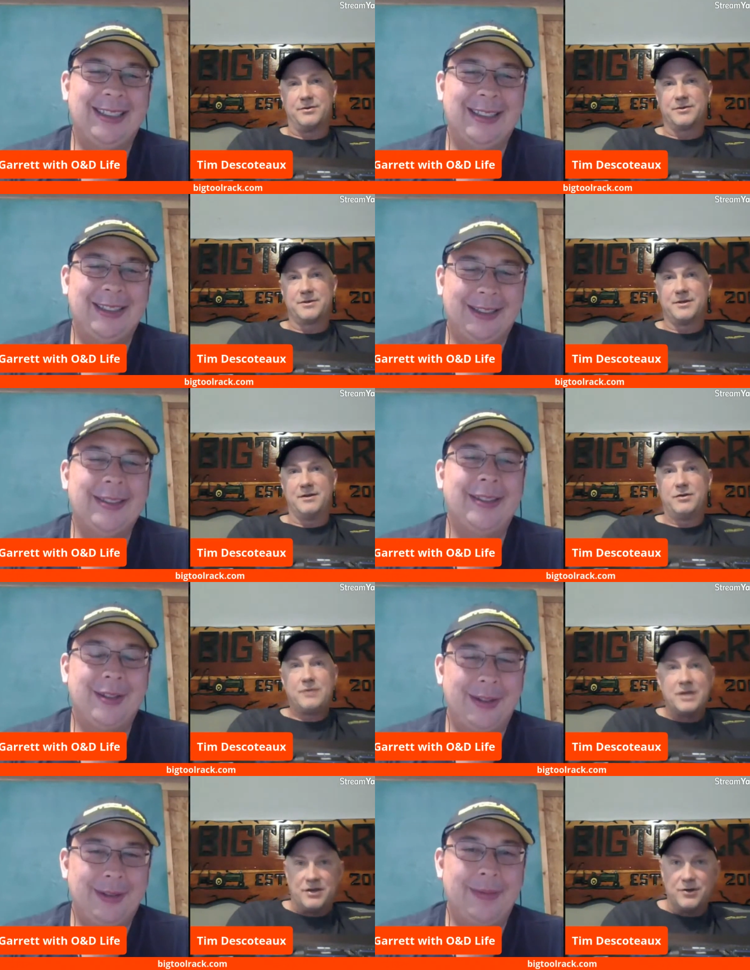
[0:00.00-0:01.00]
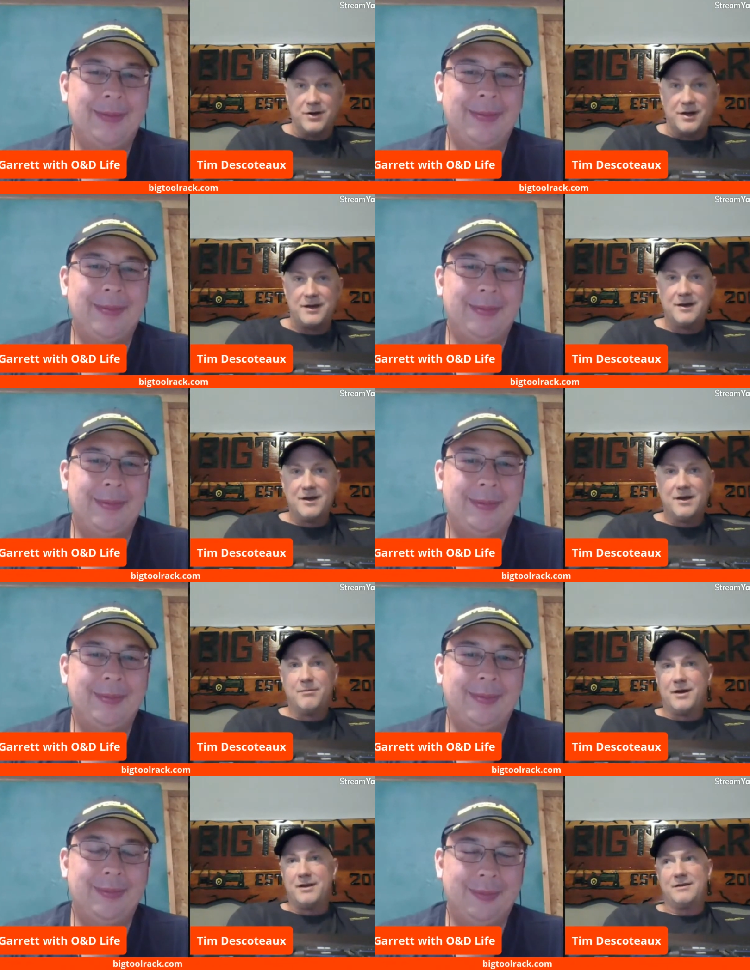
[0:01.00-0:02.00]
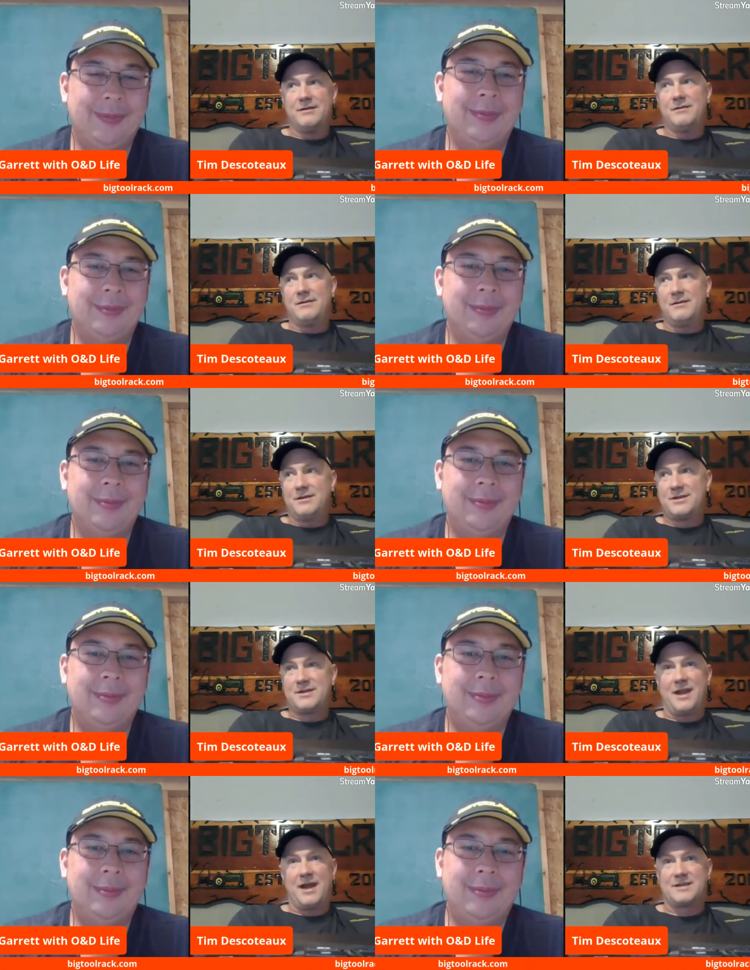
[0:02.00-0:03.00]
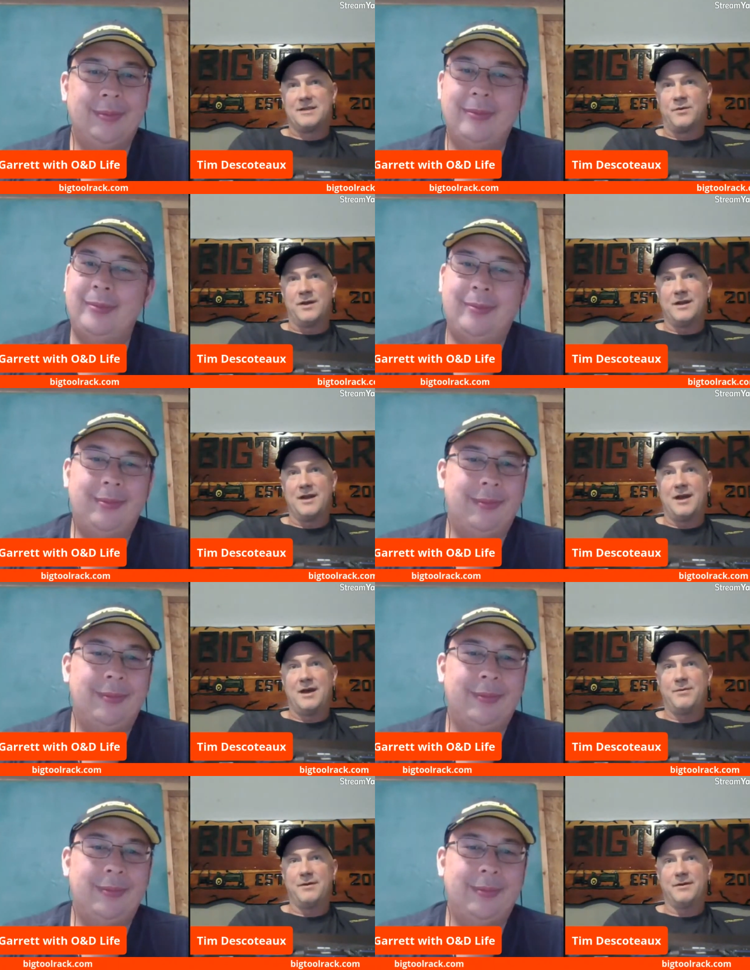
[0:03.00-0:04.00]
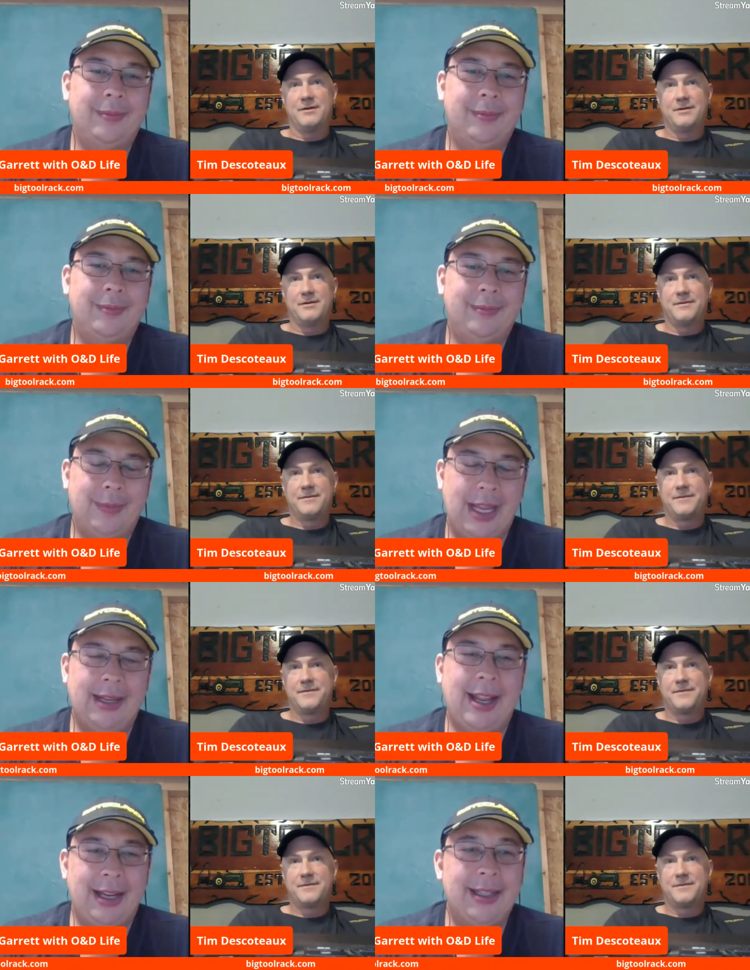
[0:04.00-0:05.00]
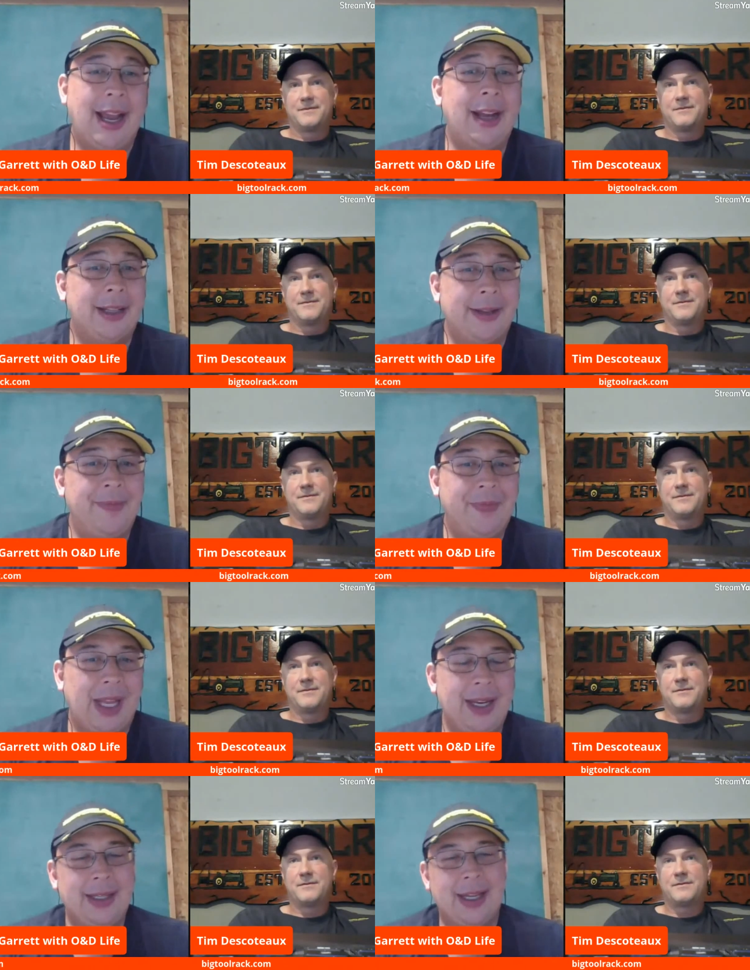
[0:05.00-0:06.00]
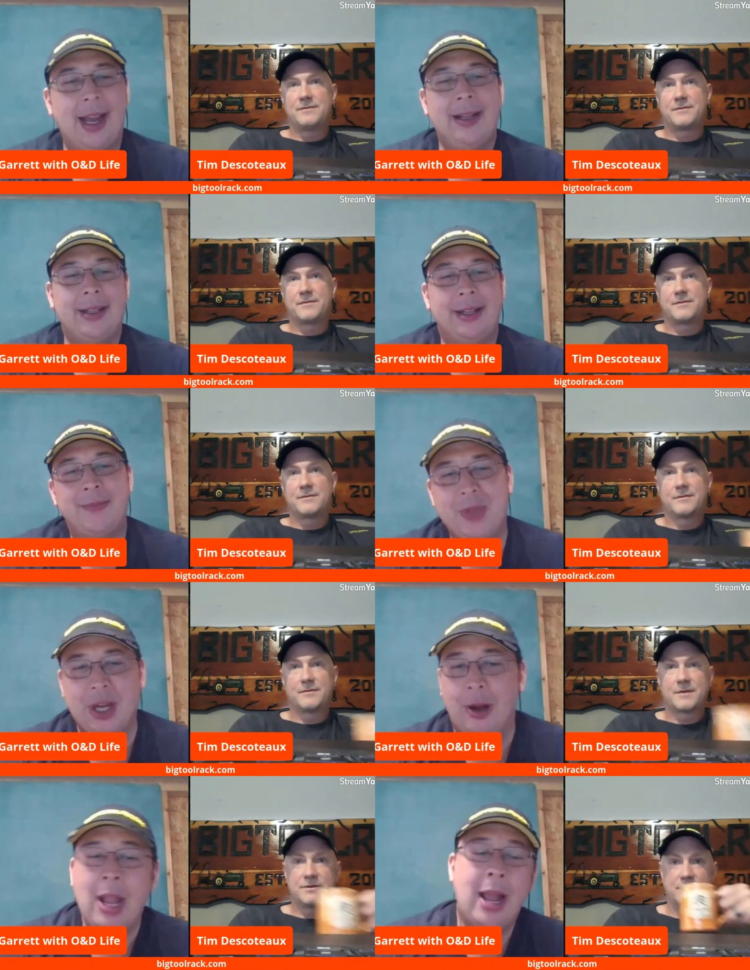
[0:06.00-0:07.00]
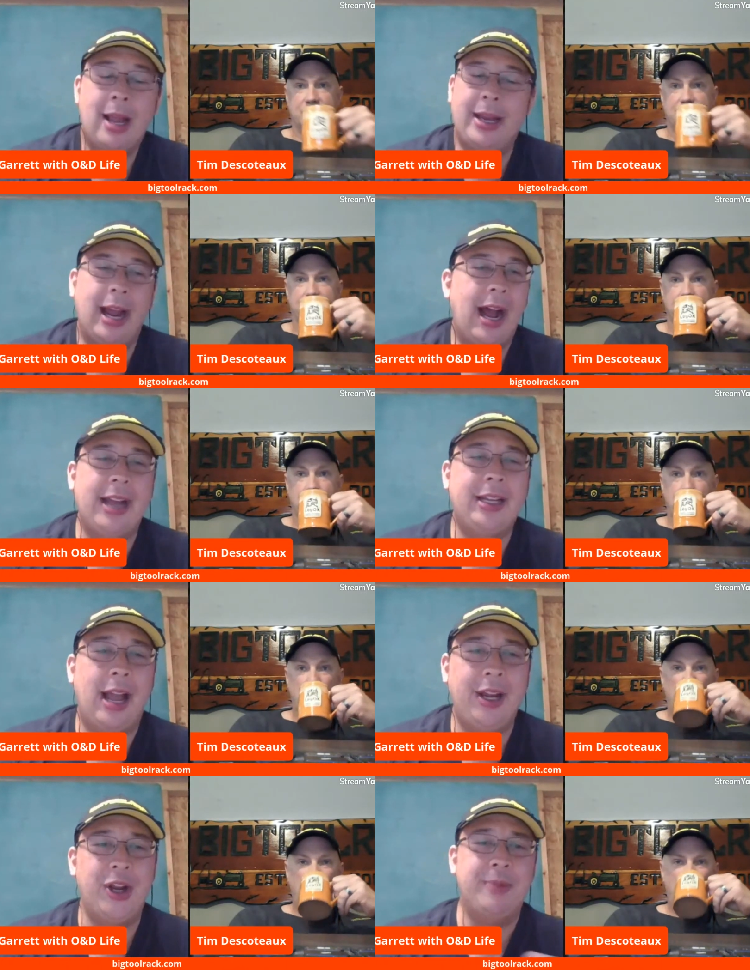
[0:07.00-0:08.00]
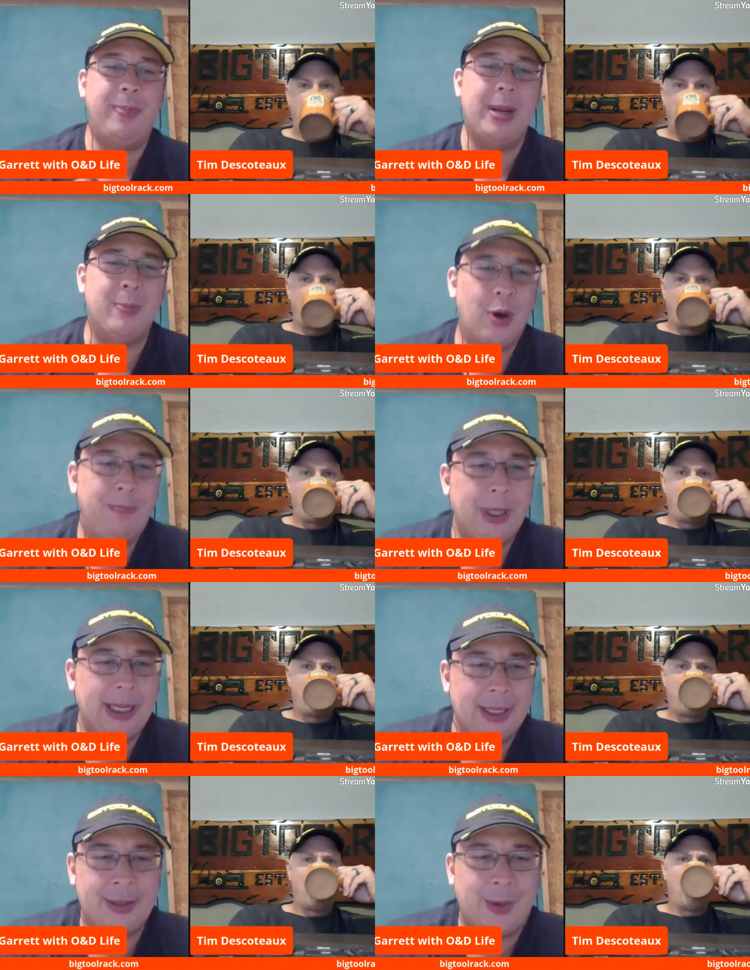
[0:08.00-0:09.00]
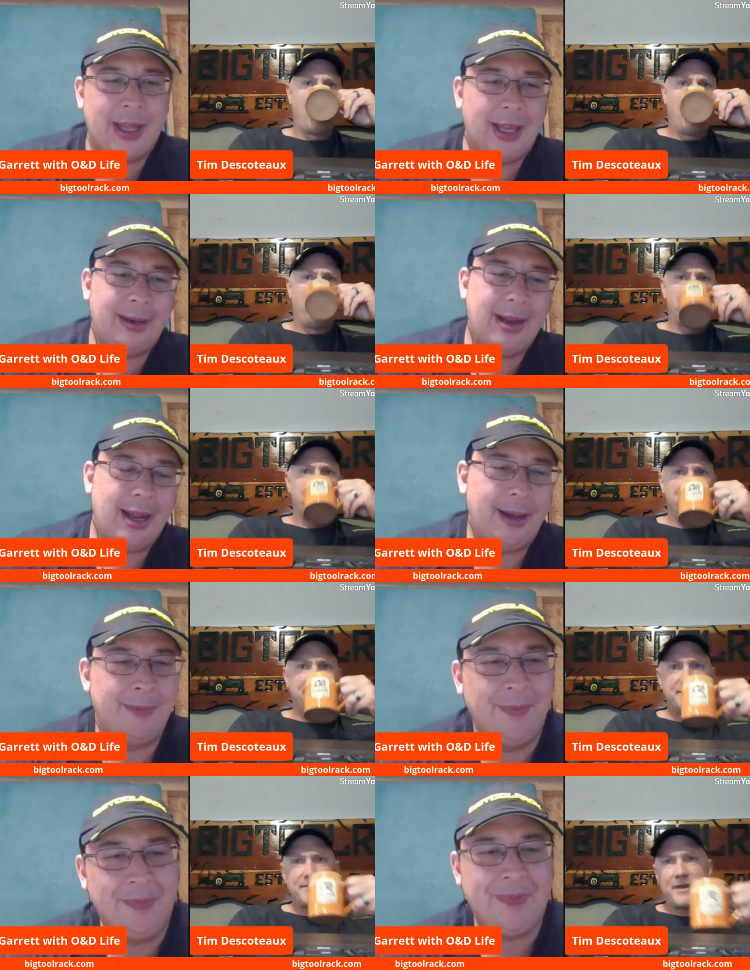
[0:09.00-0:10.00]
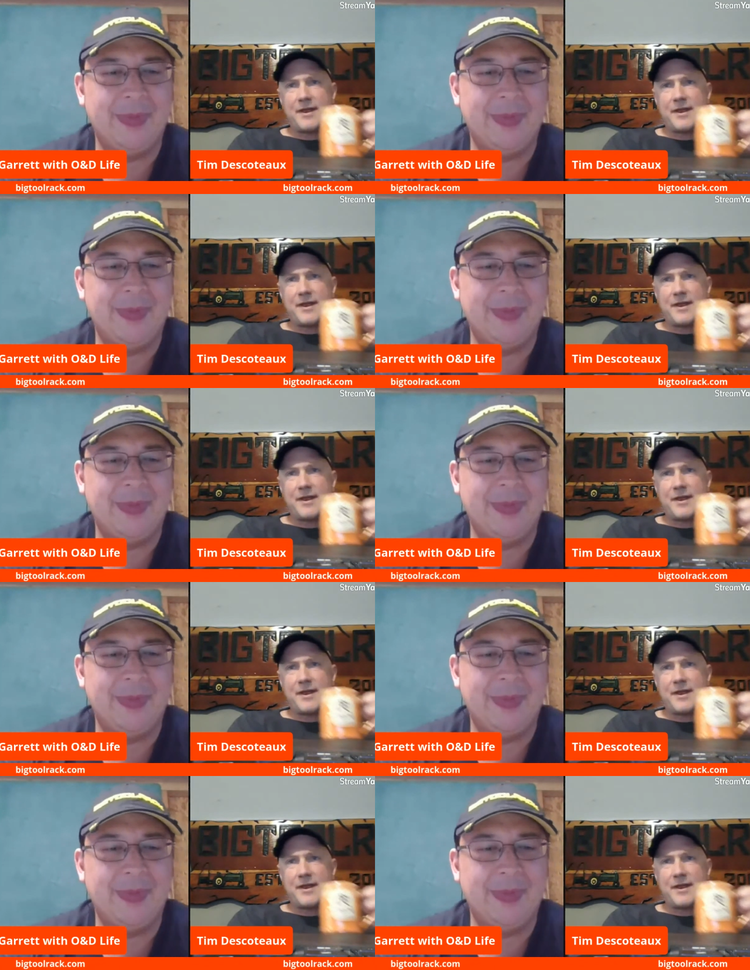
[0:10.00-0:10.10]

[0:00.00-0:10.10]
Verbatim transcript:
Speaker 1: tools. You know, you can do it, but it's just an accident waiting to happen.
Speaker 2: Exactly, exactly. So yeah, I, I couldn't be more pleased with it. Um,